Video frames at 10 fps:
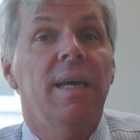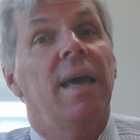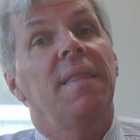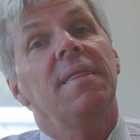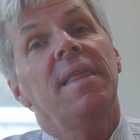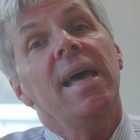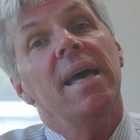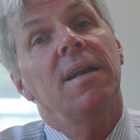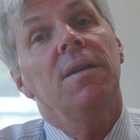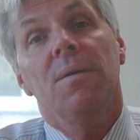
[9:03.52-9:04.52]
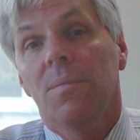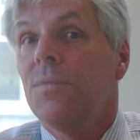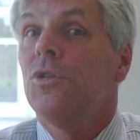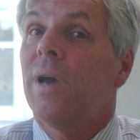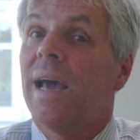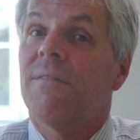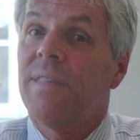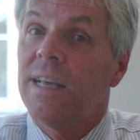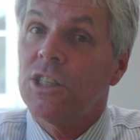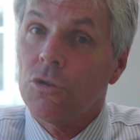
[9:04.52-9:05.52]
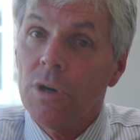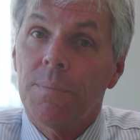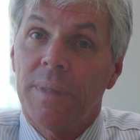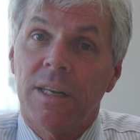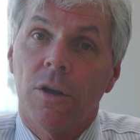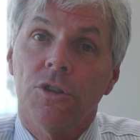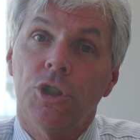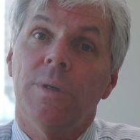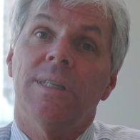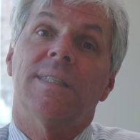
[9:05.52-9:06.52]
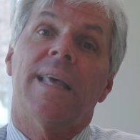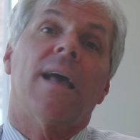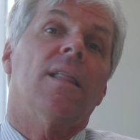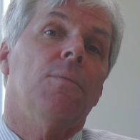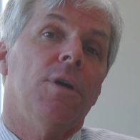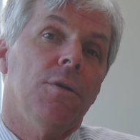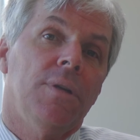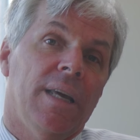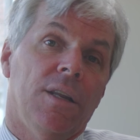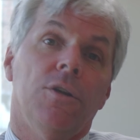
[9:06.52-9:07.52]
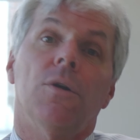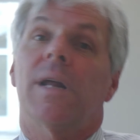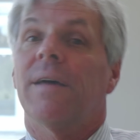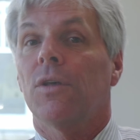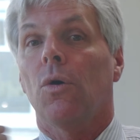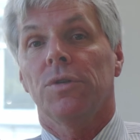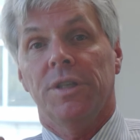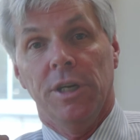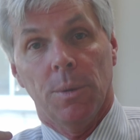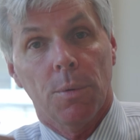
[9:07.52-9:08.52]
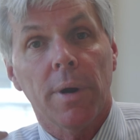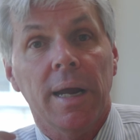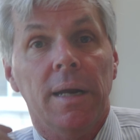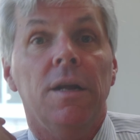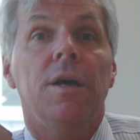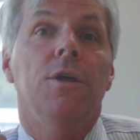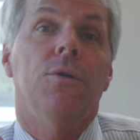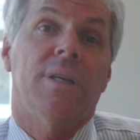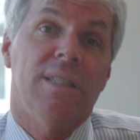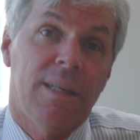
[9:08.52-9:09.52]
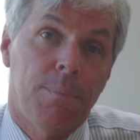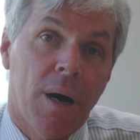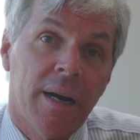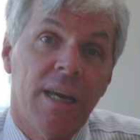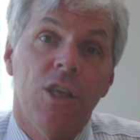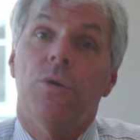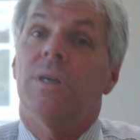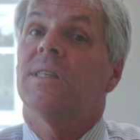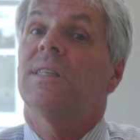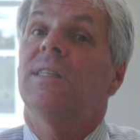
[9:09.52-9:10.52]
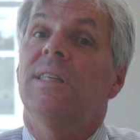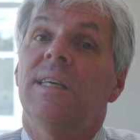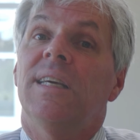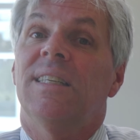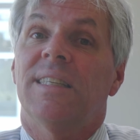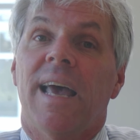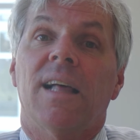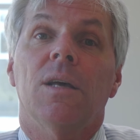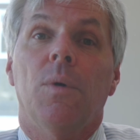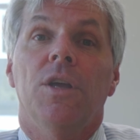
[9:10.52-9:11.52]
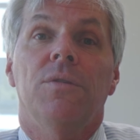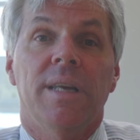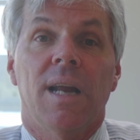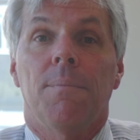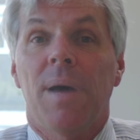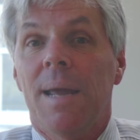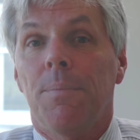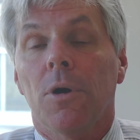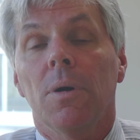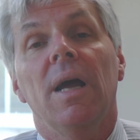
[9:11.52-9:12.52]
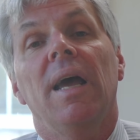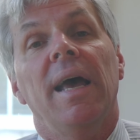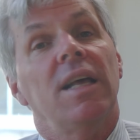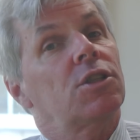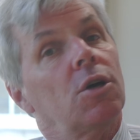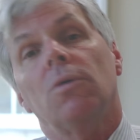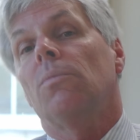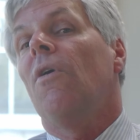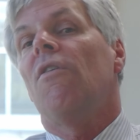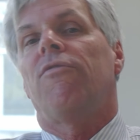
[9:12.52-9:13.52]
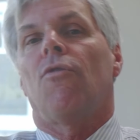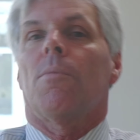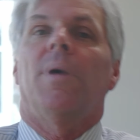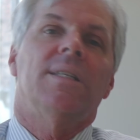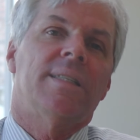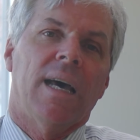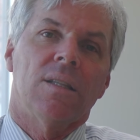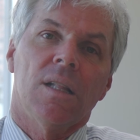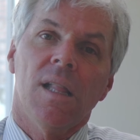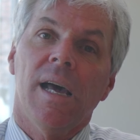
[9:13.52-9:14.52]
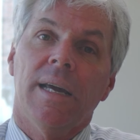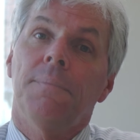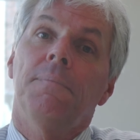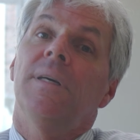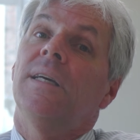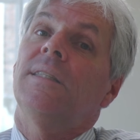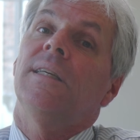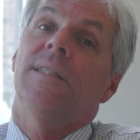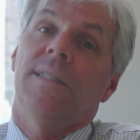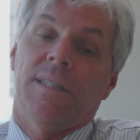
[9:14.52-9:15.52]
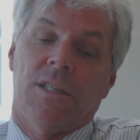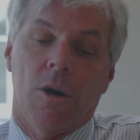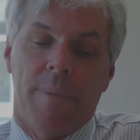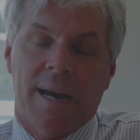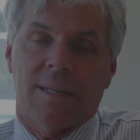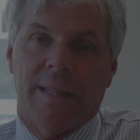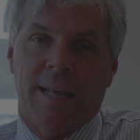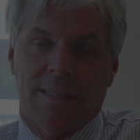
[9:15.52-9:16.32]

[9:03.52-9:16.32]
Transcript: And then you have that script that tells you exactly what you did. You don't have to hold it in your brain. You can debug it. You can see exactly what you did on paper. And so 4 months down the line, it's easy to go back to that